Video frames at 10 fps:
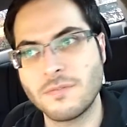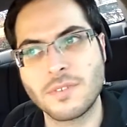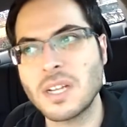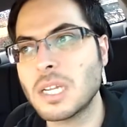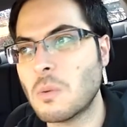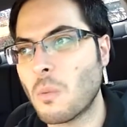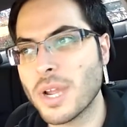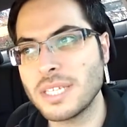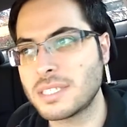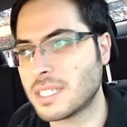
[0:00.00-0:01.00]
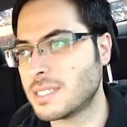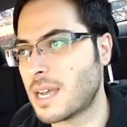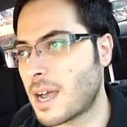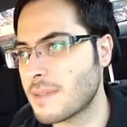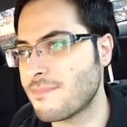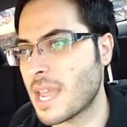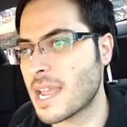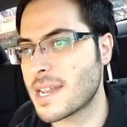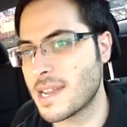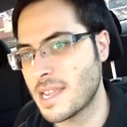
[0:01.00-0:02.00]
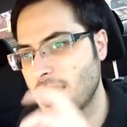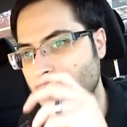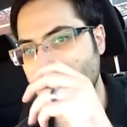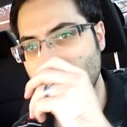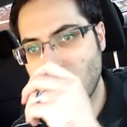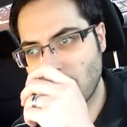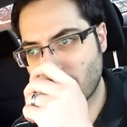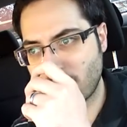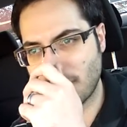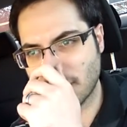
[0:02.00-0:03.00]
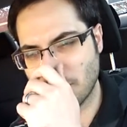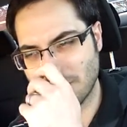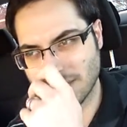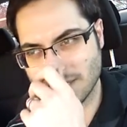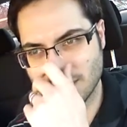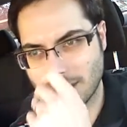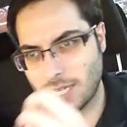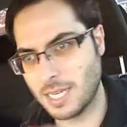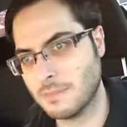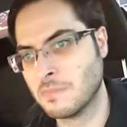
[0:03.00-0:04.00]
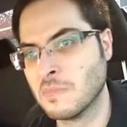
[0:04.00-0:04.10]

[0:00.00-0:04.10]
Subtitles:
fucking waste of time, man. Total fucking waste of time.